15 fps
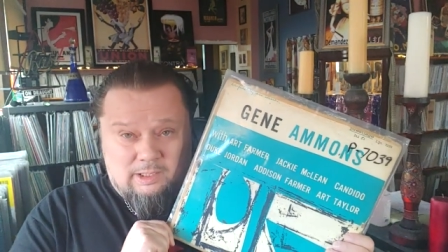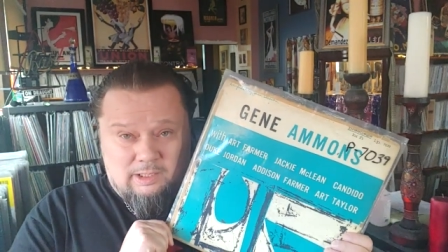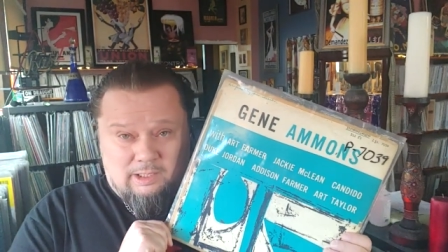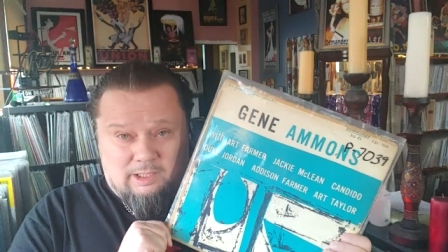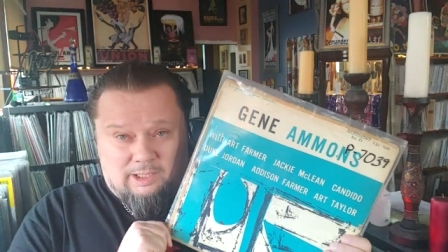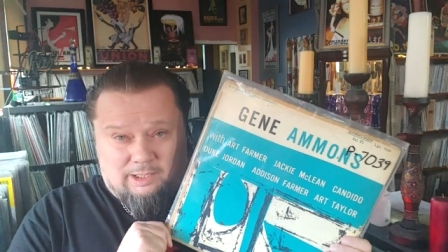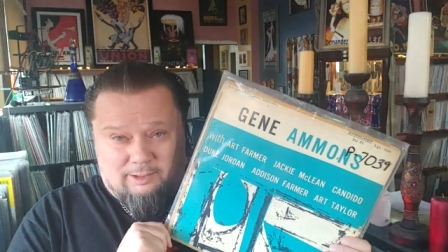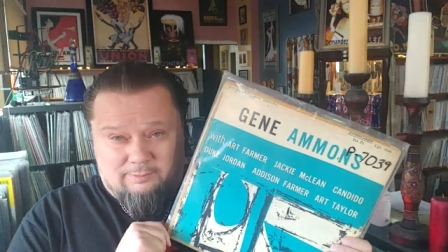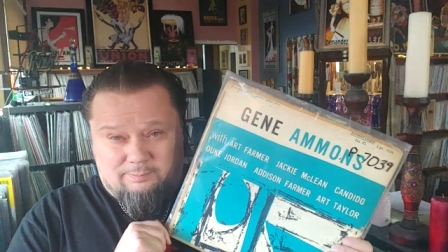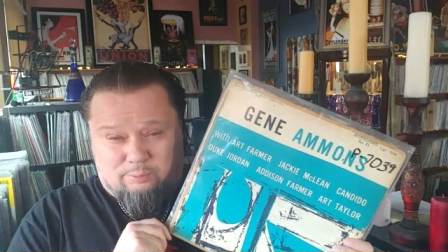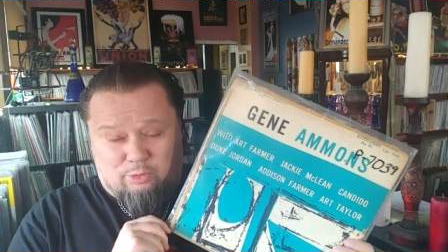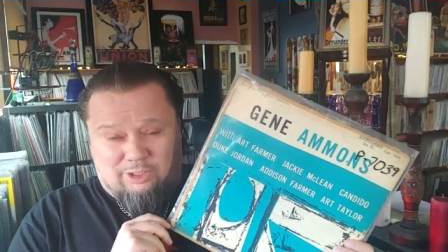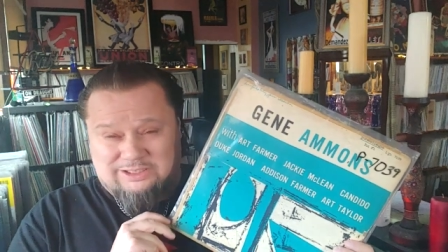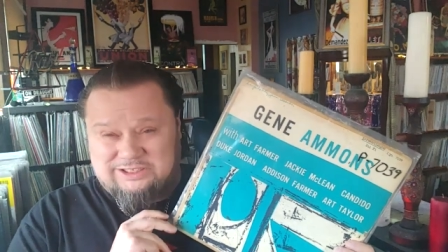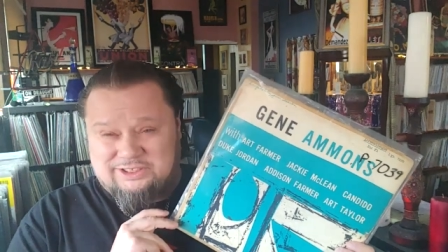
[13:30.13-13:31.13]
Uh,
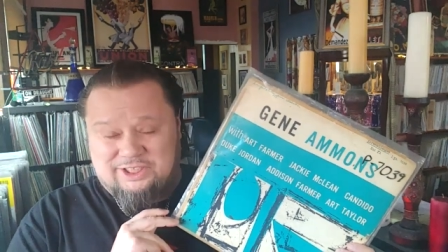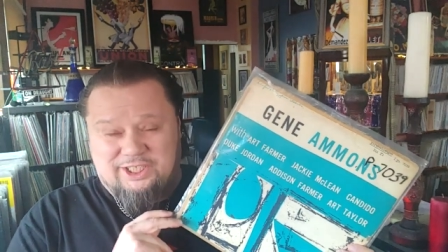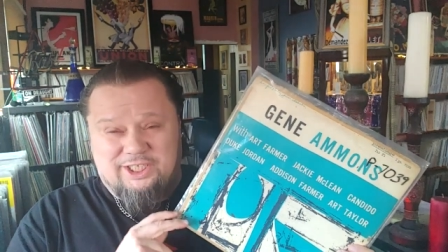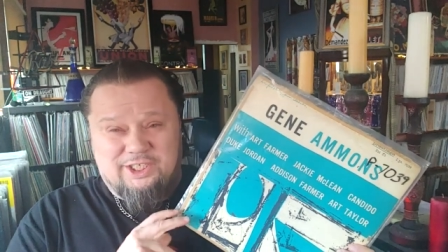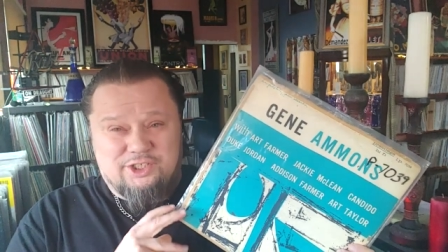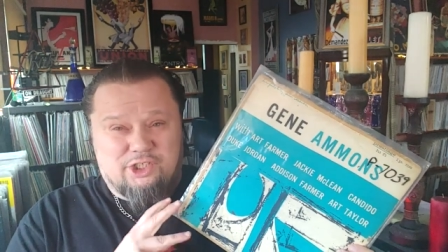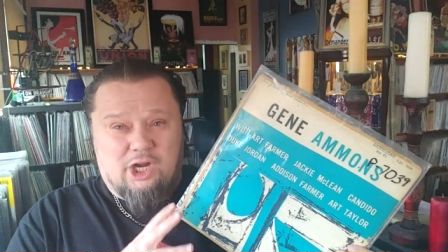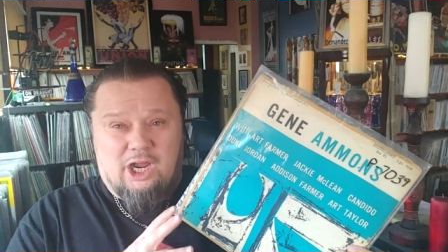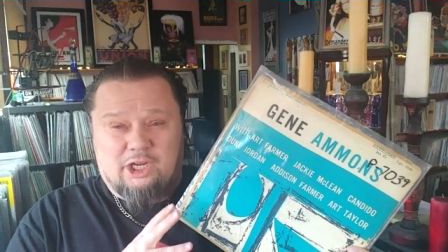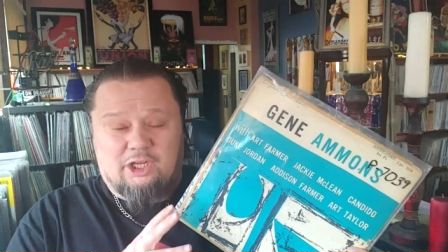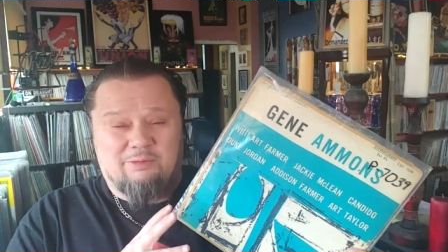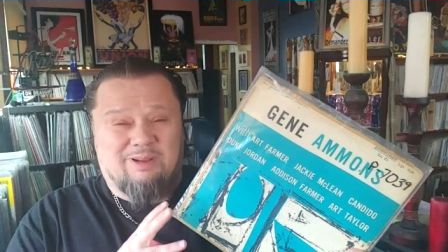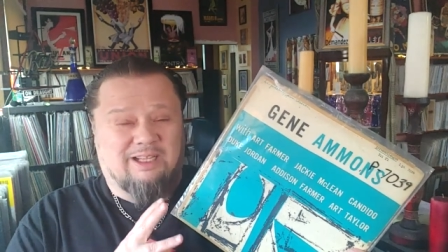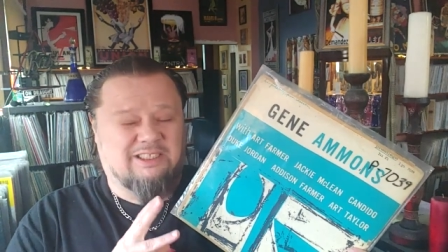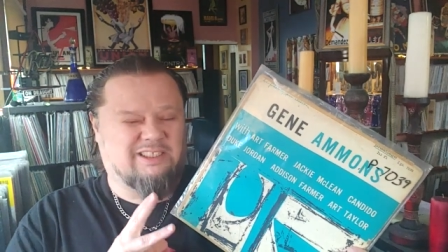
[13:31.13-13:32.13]
Prestige
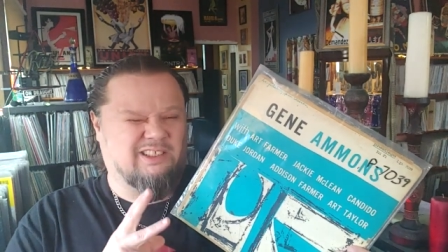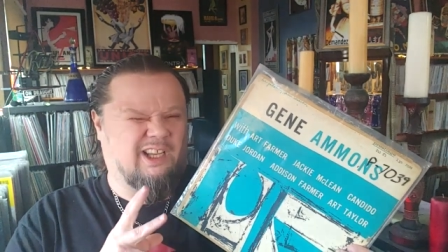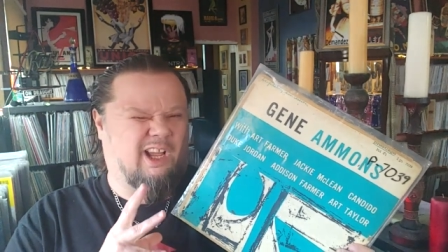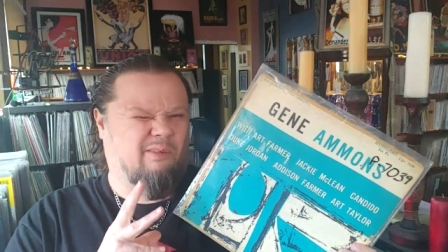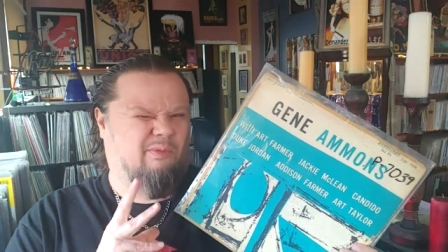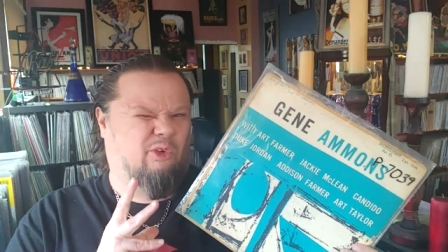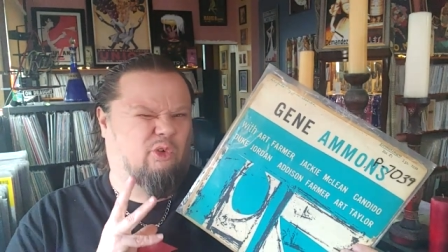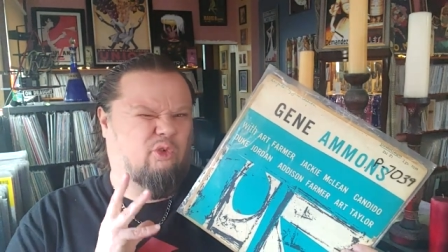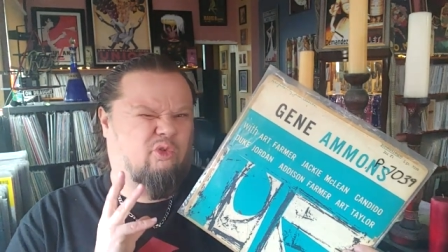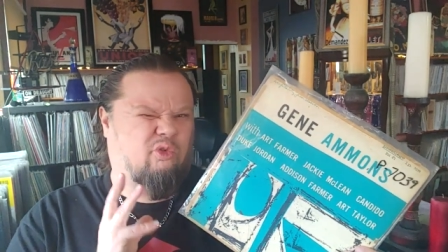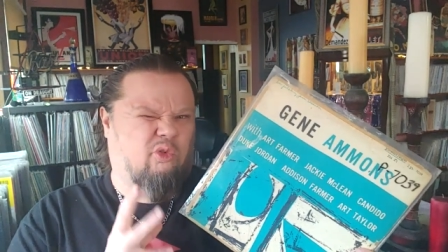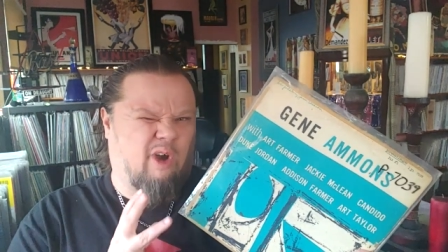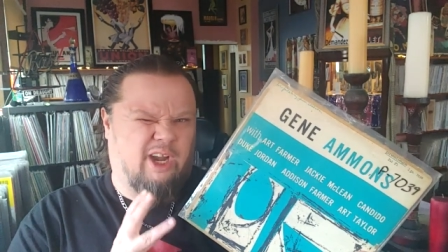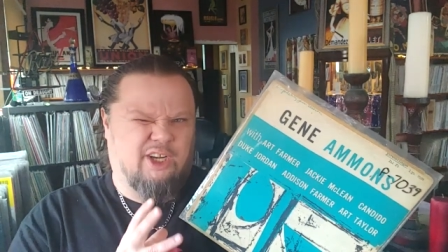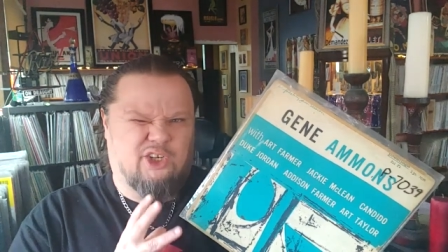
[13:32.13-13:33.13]
documents a
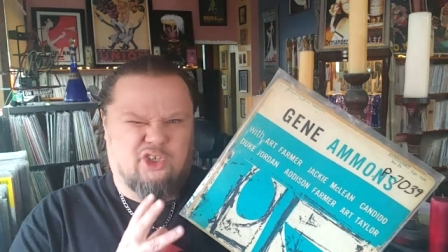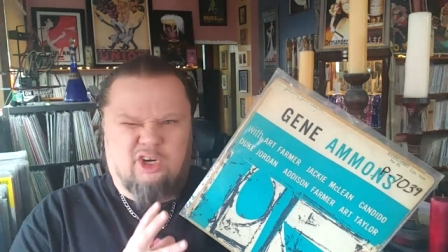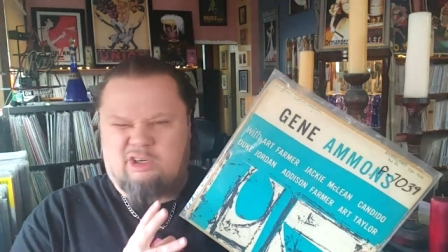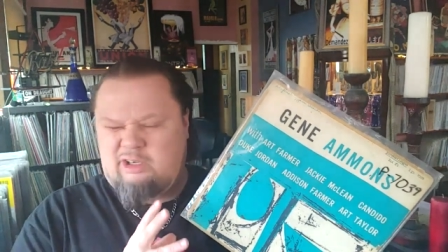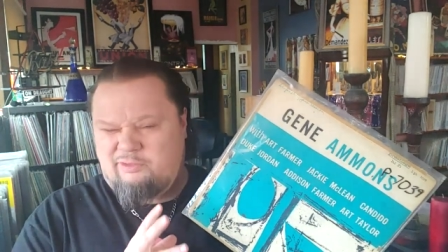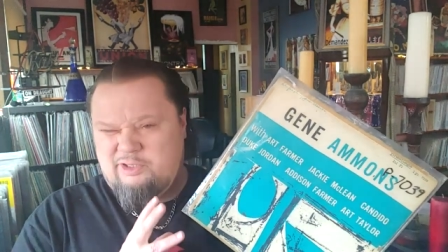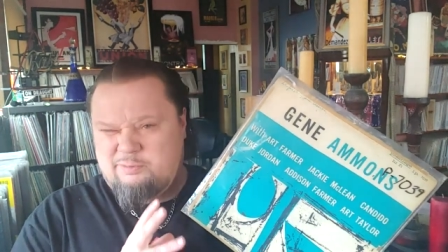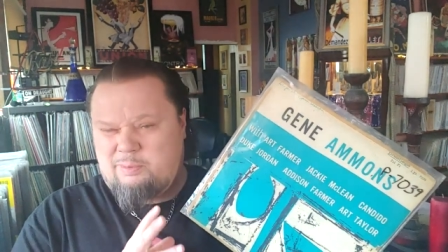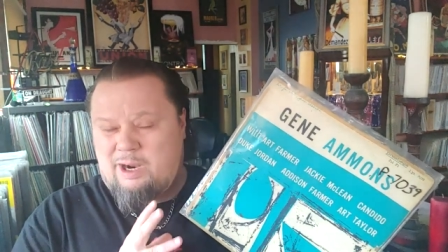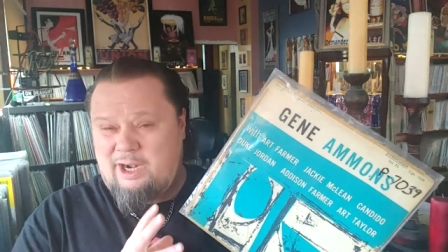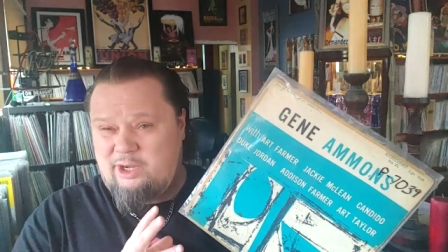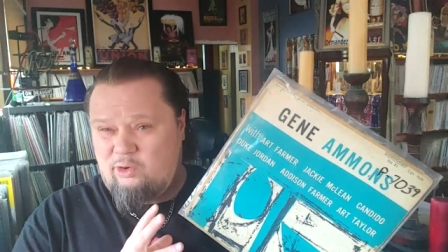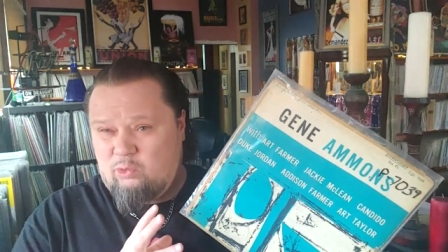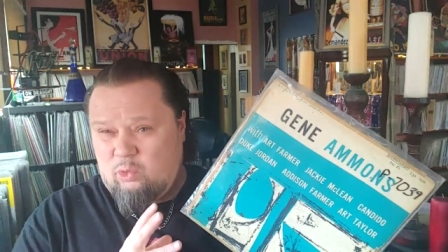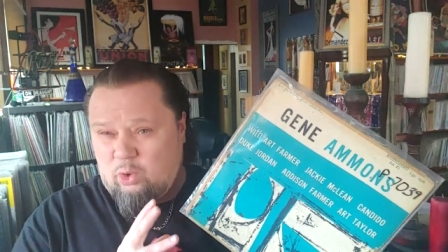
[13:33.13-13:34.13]
great chunk of his
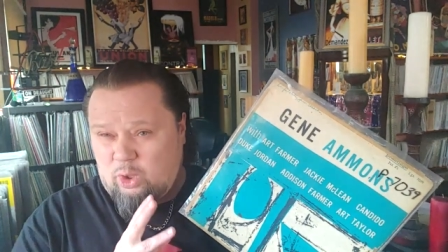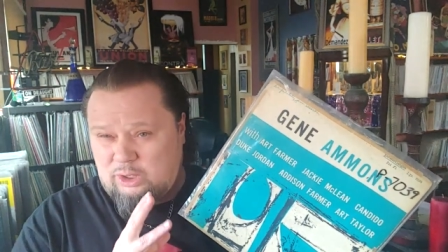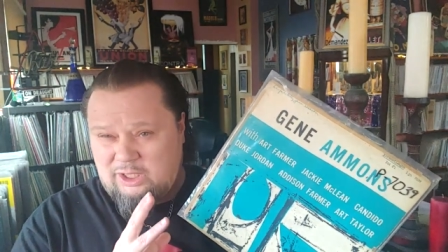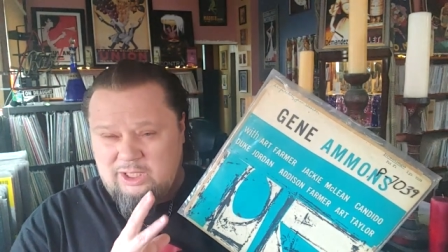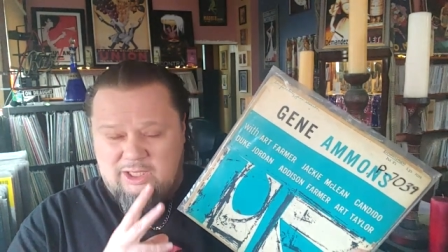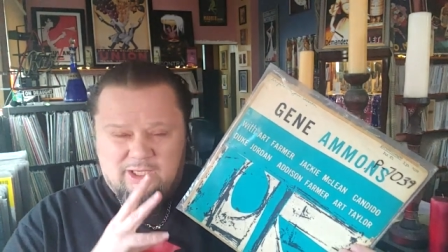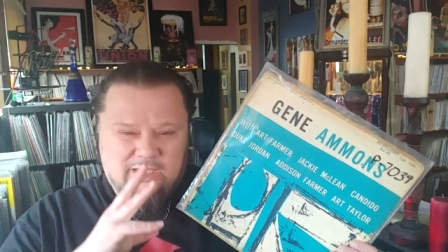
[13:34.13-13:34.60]
body of work.